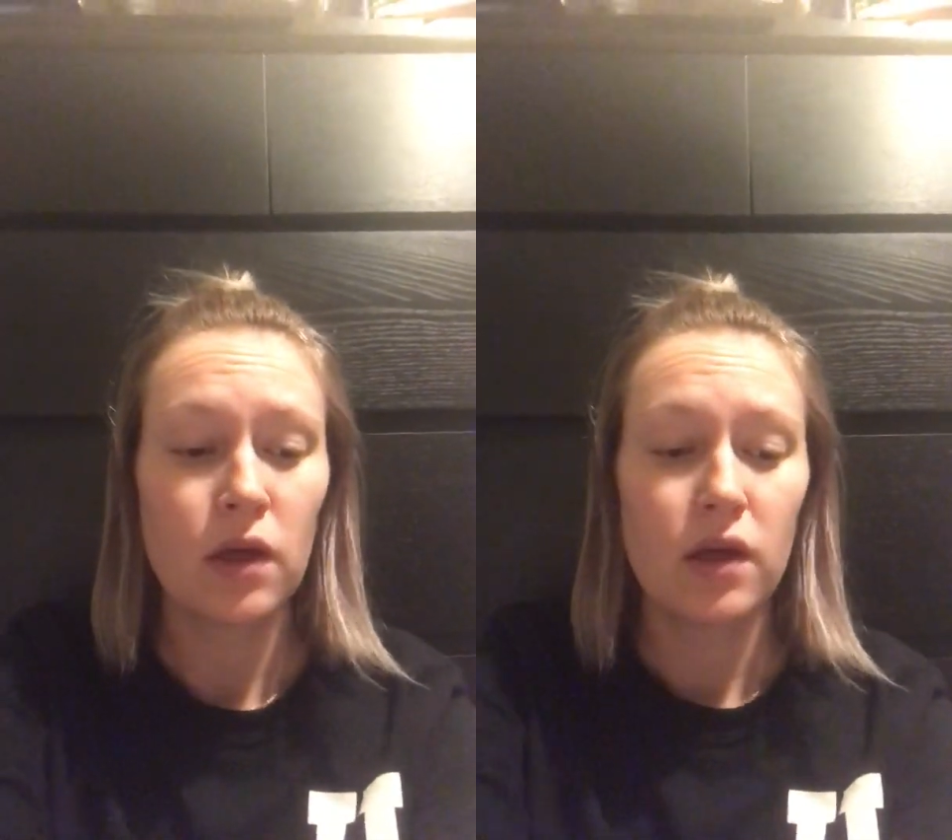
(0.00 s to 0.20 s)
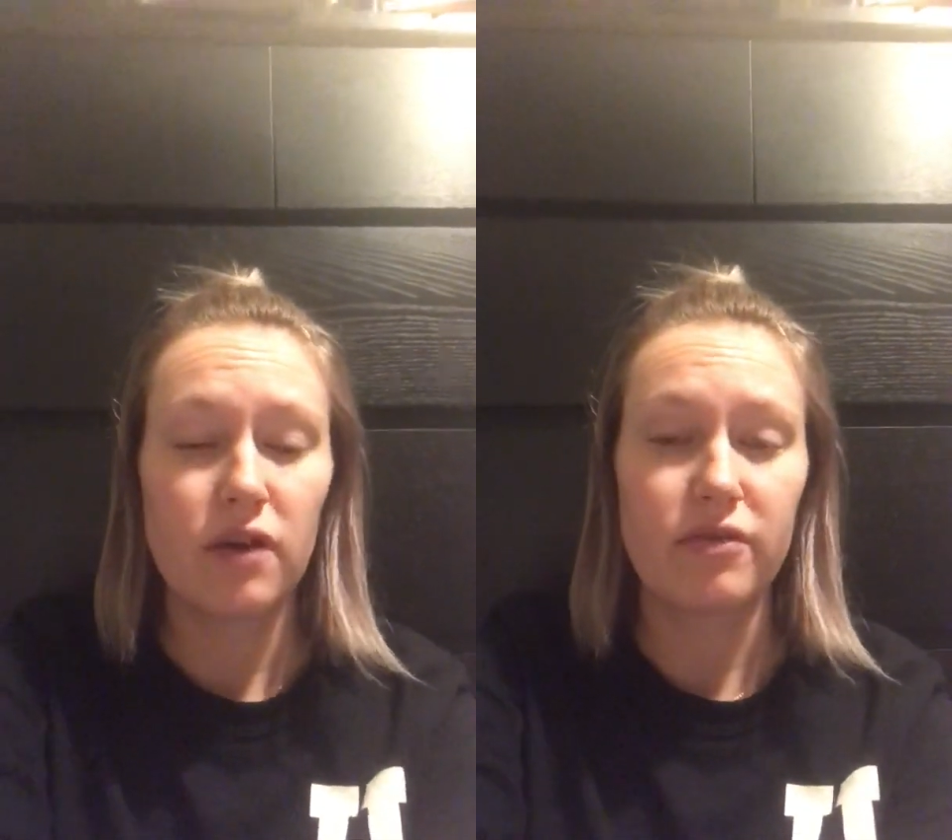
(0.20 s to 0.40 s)

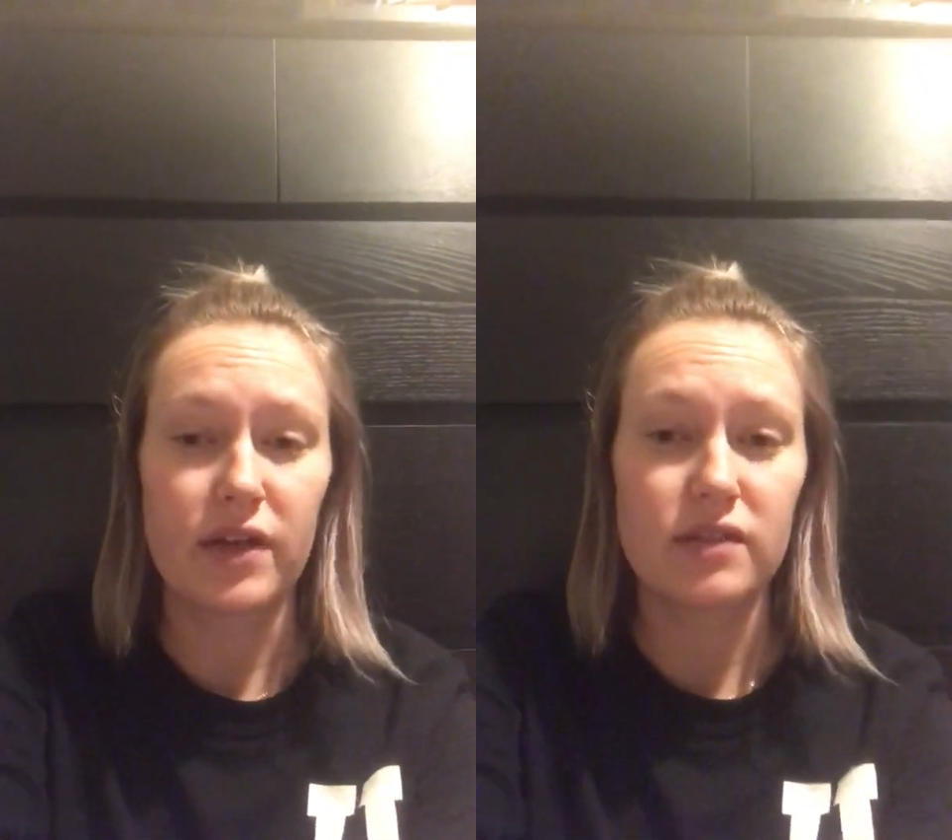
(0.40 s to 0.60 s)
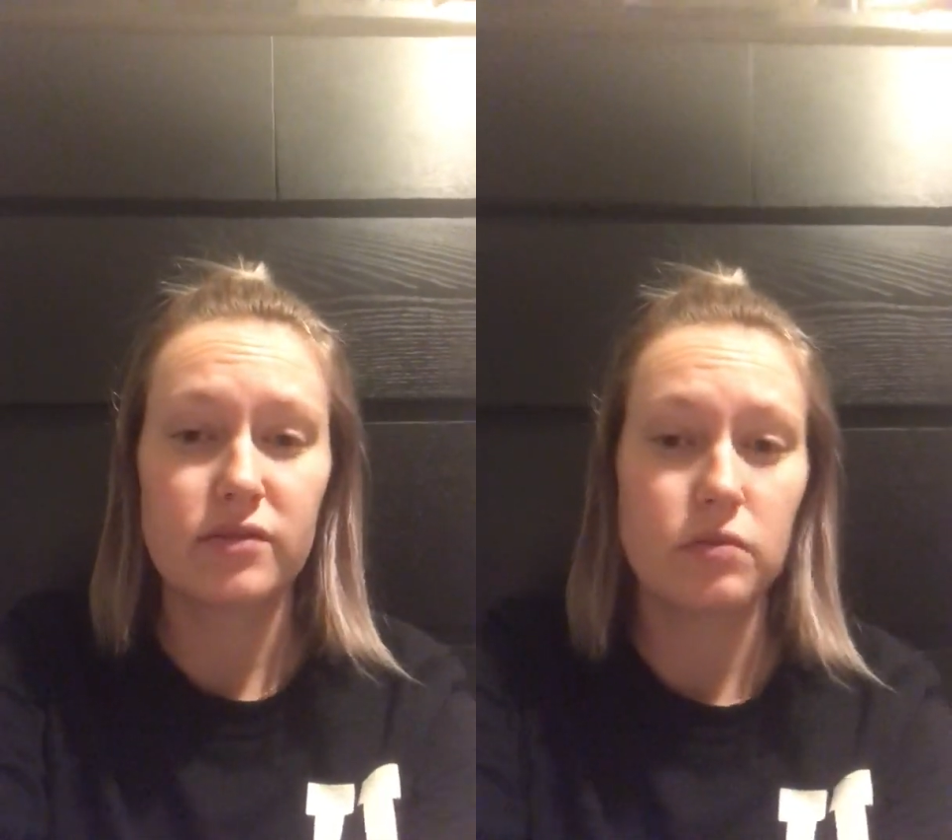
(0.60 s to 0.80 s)

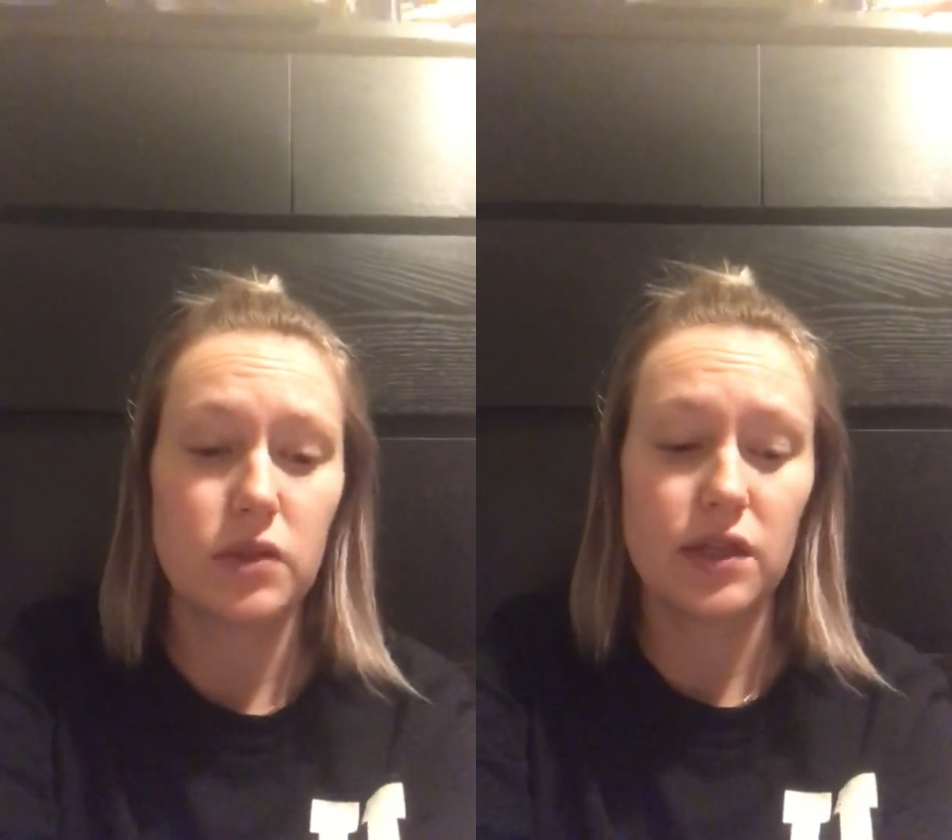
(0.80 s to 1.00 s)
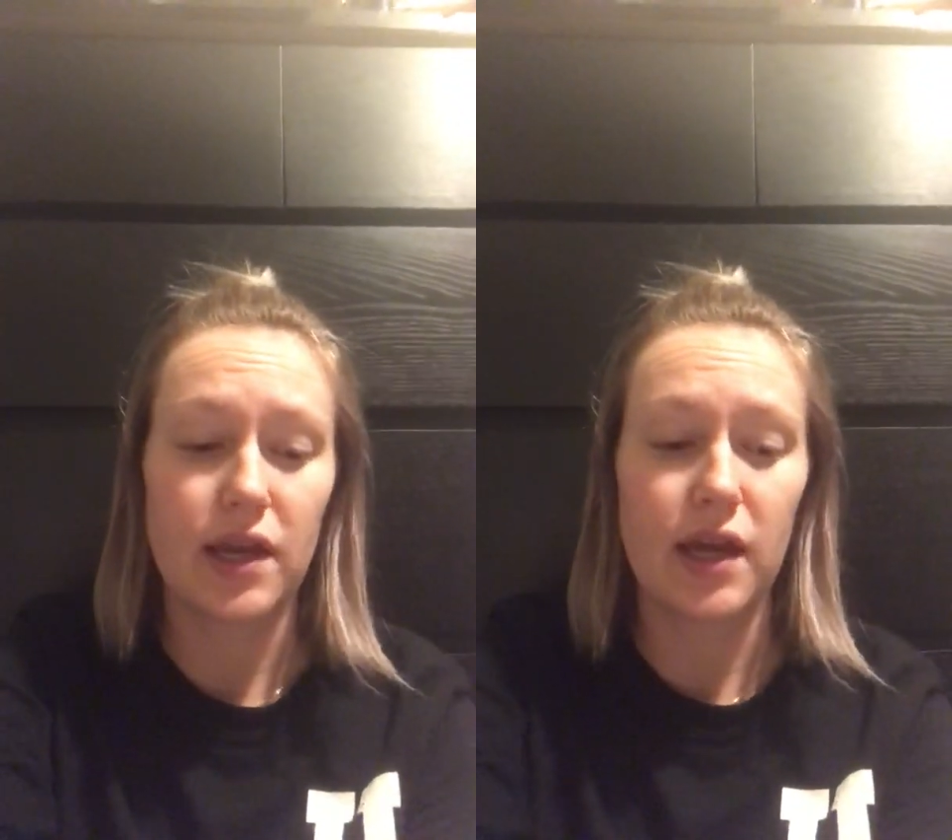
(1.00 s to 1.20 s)
Effective
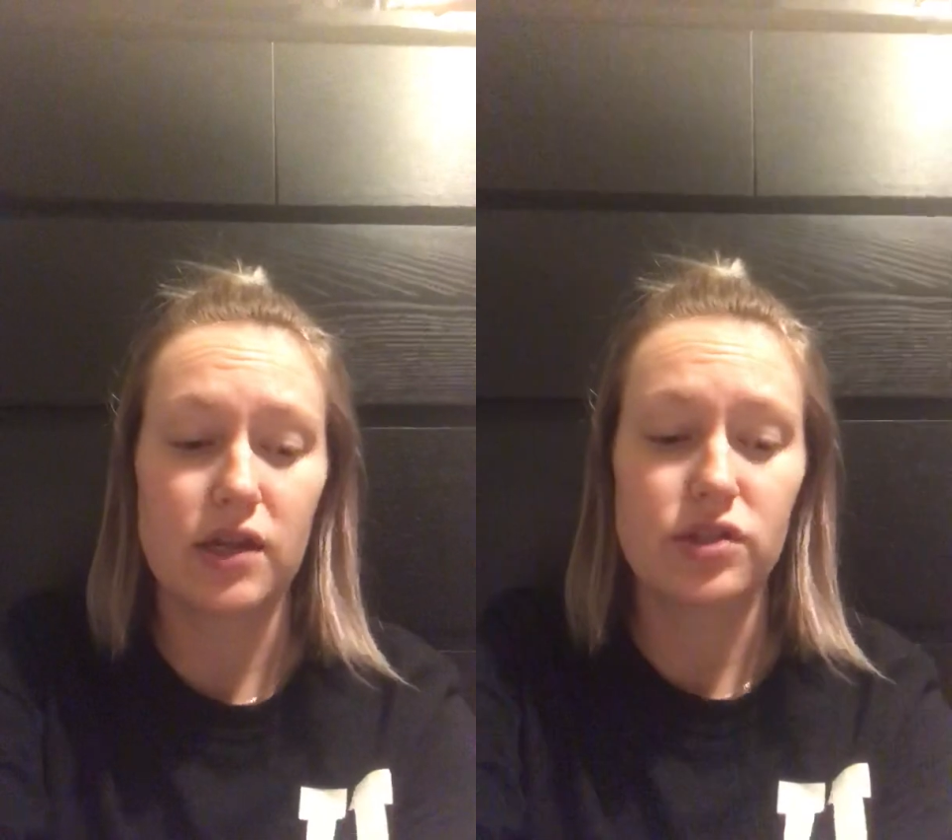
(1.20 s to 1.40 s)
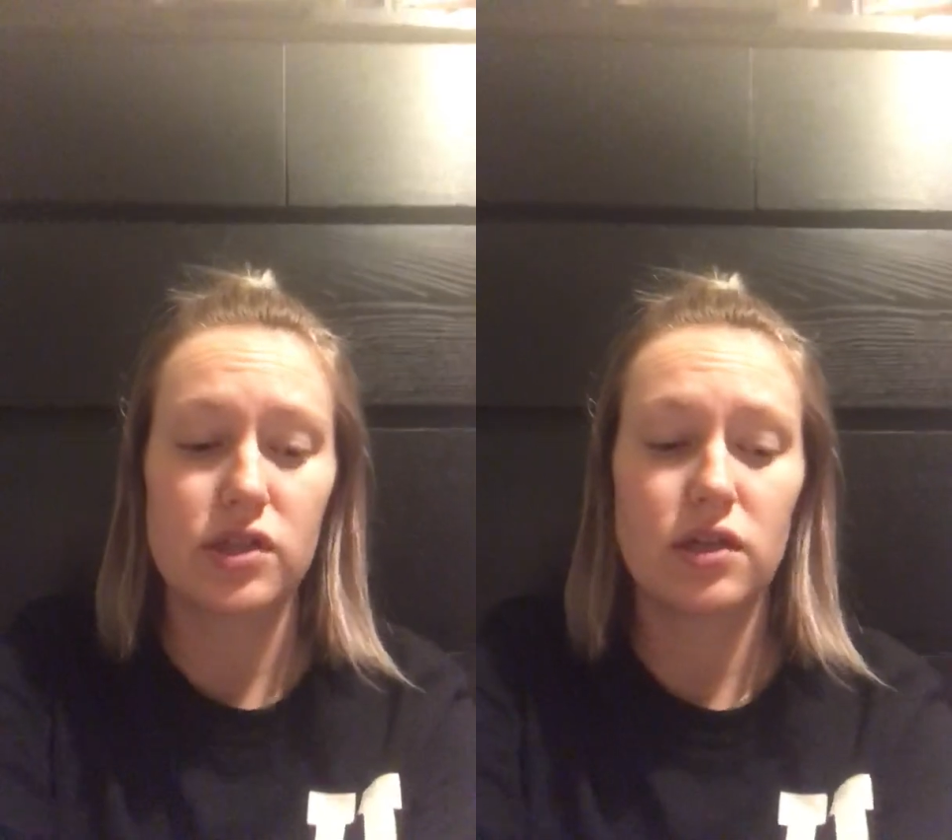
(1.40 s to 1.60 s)

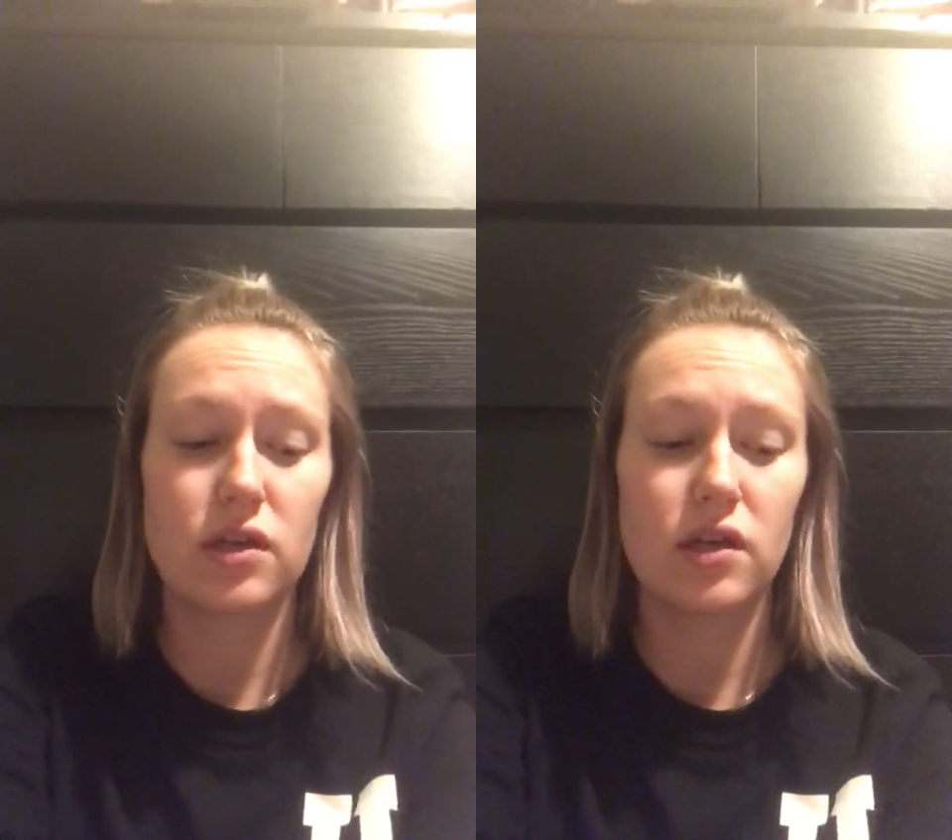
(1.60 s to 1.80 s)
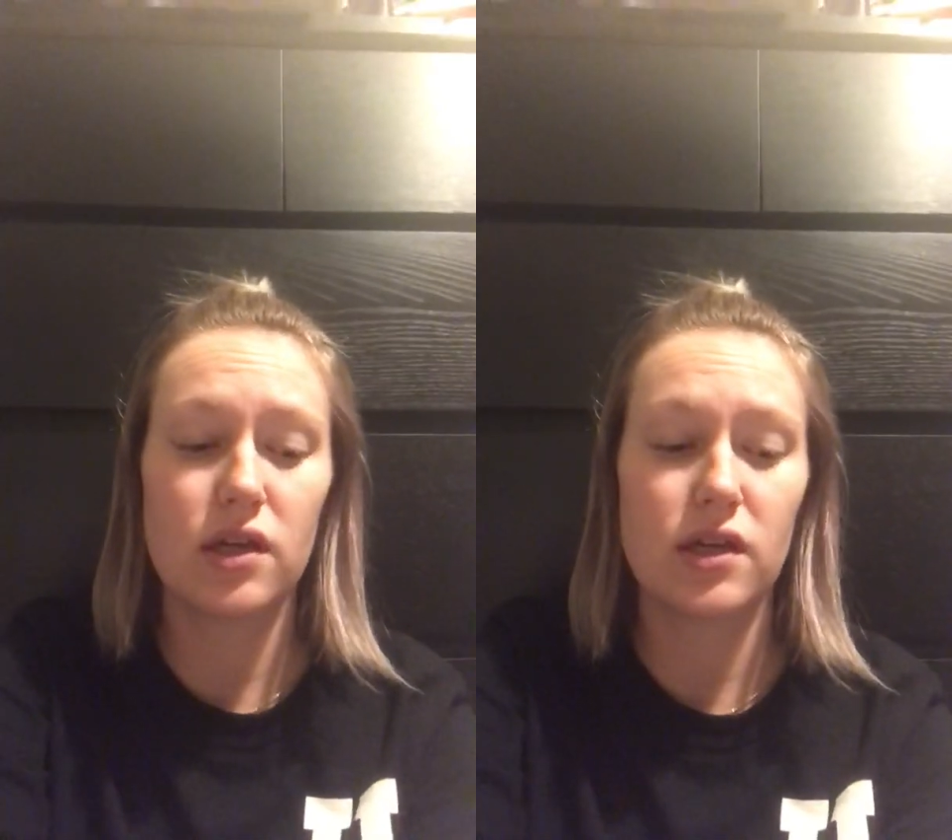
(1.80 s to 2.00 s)
communication
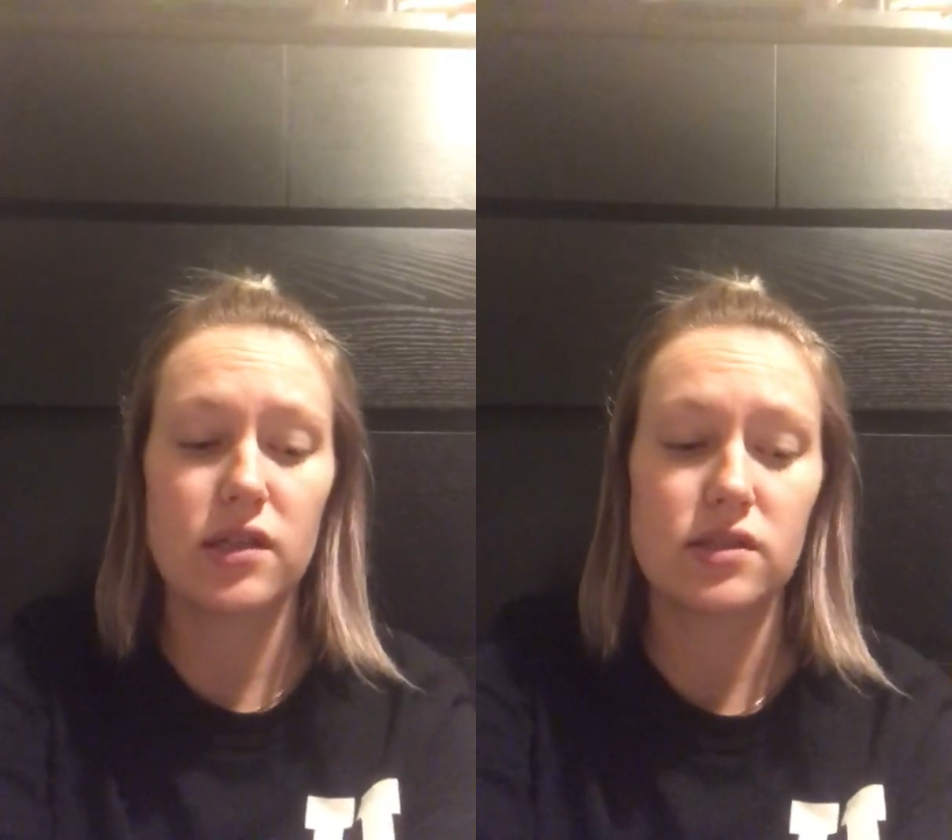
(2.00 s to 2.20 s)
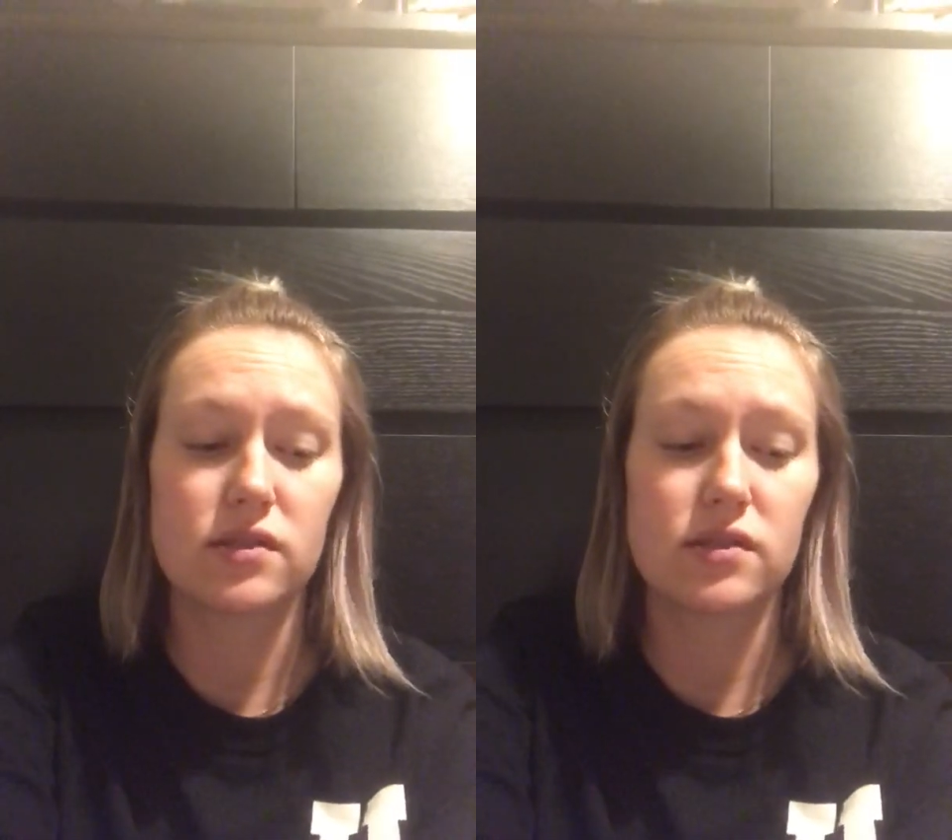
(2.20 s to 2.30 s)
is